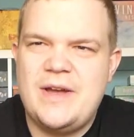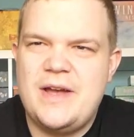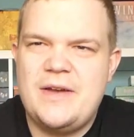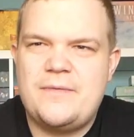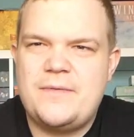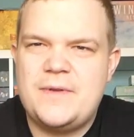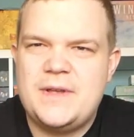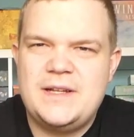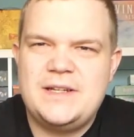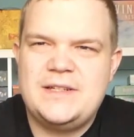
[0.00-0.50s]

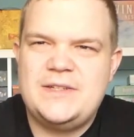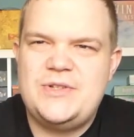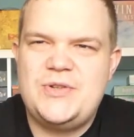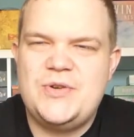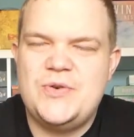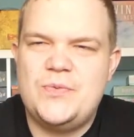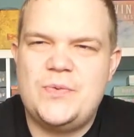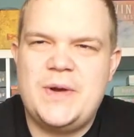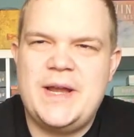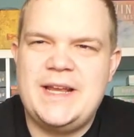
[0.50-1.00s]
have
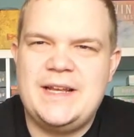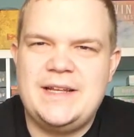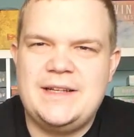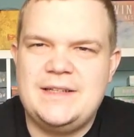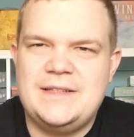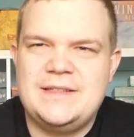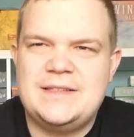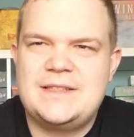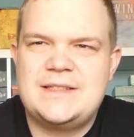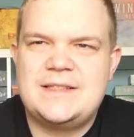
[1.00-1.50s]
2
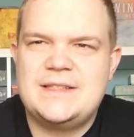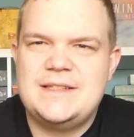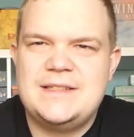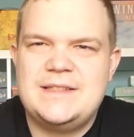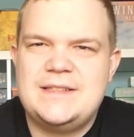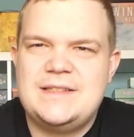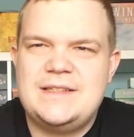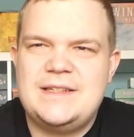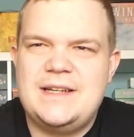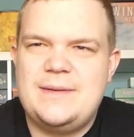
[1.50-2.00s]
rings,
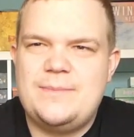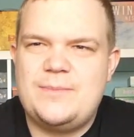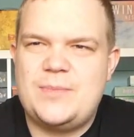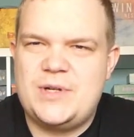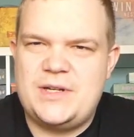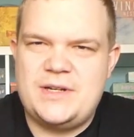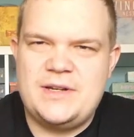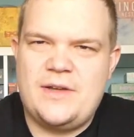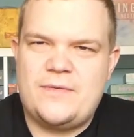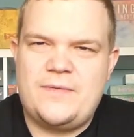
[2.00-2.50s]

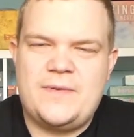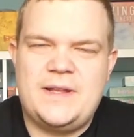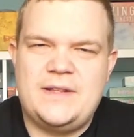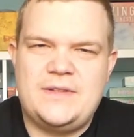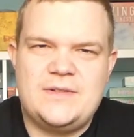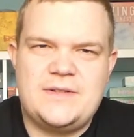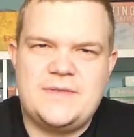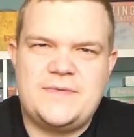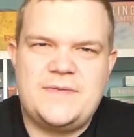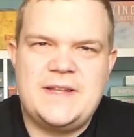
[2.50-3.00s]
but nothing
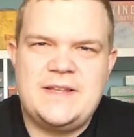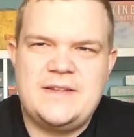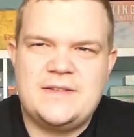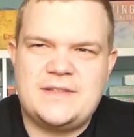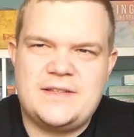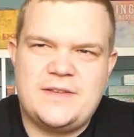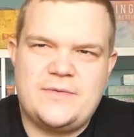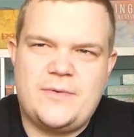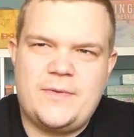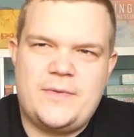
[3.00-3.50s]
to defend
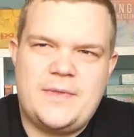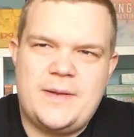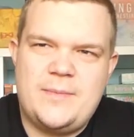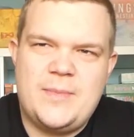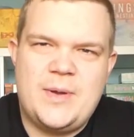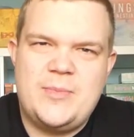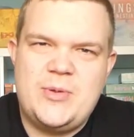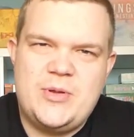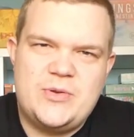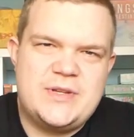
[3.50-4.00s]
yourself with. Then
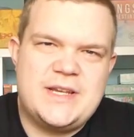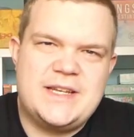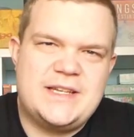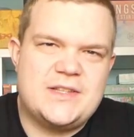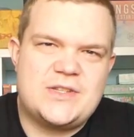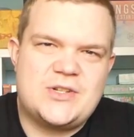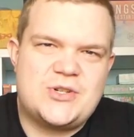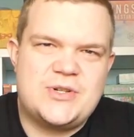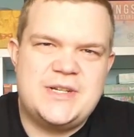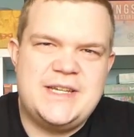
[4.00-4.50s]
maybe you take
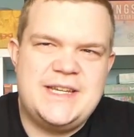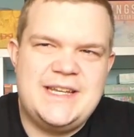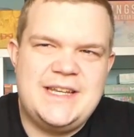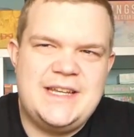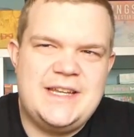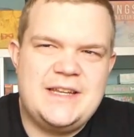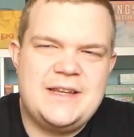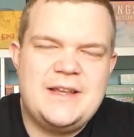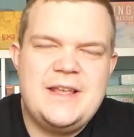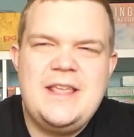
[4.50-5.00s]
the
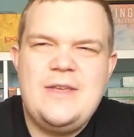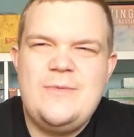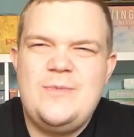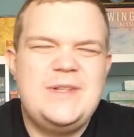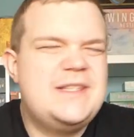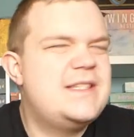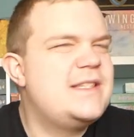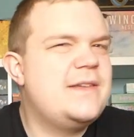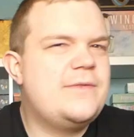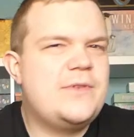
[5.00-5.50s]
3.
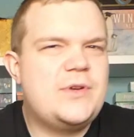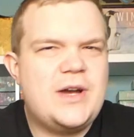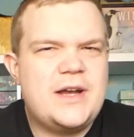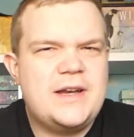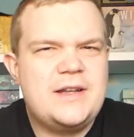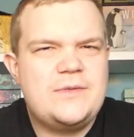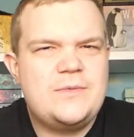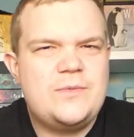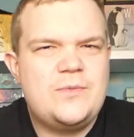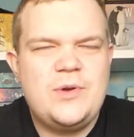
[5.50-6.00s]
We just never
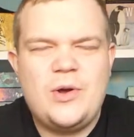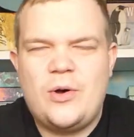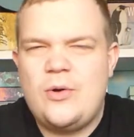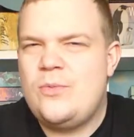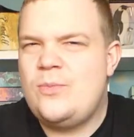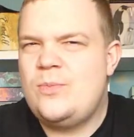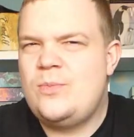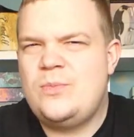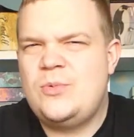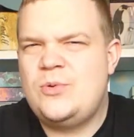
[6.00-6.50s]
got it. We
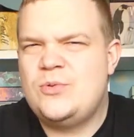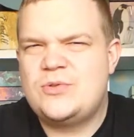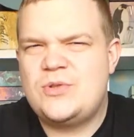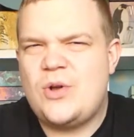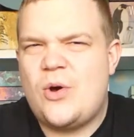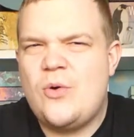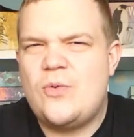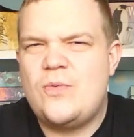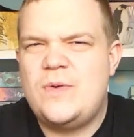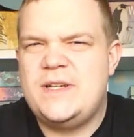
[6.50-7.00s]
almost
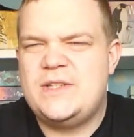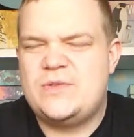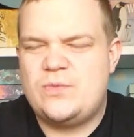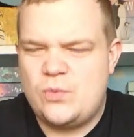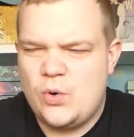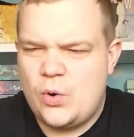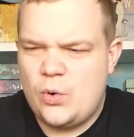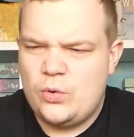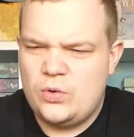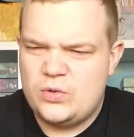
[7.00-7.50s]
always
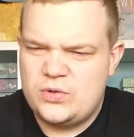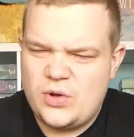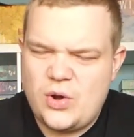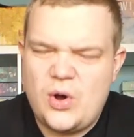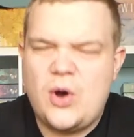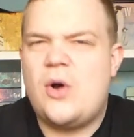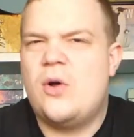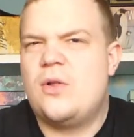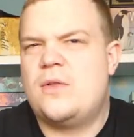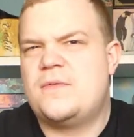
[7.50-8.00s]
rolled
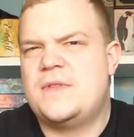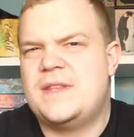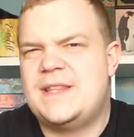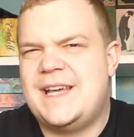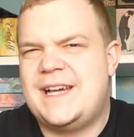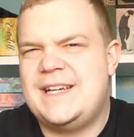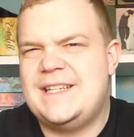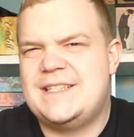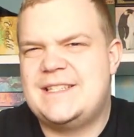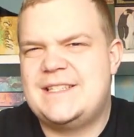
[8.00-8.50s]
all of the
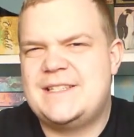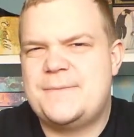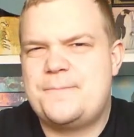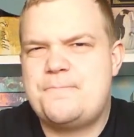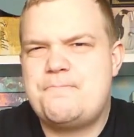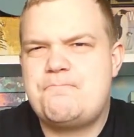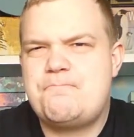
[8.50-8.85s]
dice.